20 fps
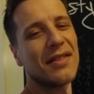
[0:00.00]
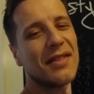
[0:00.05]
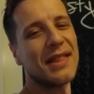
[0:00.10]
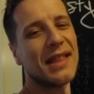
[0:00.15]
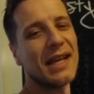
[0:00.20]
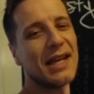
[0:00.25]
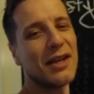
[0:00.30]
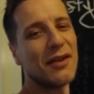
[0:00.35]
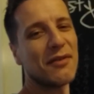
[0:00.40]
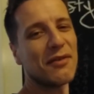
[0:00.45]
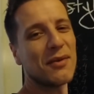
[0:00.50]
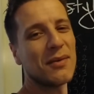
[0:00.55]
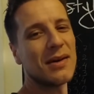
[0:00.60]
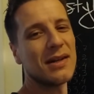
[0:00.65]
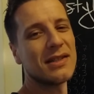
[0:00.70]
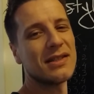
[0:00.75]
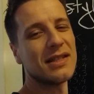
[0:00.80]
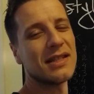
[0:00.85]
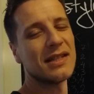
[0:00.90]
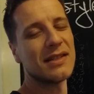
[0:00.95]
Thank you for
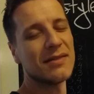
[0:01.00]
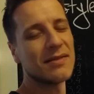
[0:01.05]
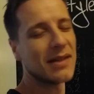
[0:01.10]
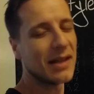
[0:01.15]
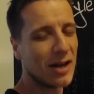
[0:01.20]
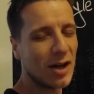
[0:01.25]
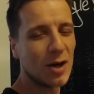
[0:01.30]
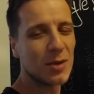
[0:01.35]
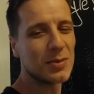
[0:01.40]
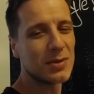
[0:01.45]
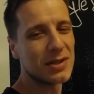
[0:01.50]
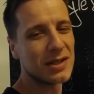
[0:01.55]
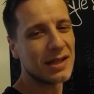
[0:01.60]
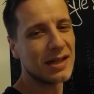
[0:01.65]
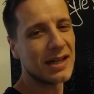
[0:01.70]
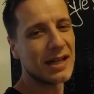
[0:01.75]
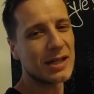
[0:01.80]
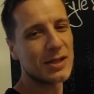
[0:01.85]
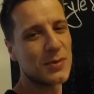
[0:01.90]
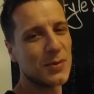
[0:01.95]
watching, and I hope to see you
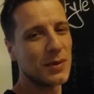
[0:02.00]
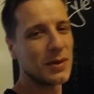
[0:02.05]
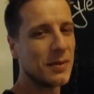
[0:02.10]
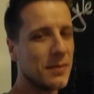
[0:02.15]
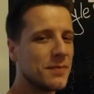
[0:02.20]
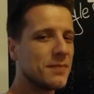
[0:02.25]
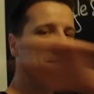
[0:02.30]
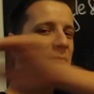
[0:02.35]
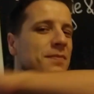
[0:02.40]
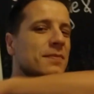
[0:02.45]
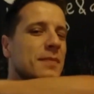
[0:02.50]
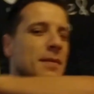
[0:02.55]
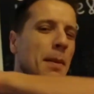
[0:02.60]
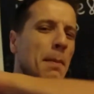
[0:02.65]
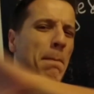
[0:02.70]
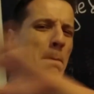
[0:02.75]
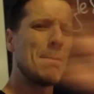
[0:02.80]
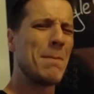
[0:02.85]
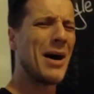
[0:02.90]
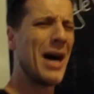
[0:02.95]
in the next one.
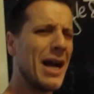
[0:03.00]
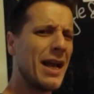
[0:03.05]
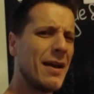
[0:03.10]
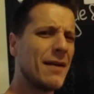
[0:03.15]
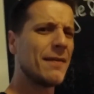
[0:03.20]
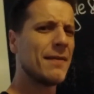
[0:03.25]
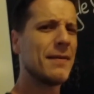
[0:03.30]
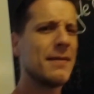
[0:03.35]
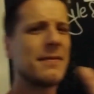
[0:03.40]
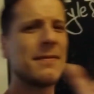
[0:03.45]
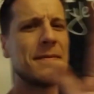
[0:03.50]
Bye!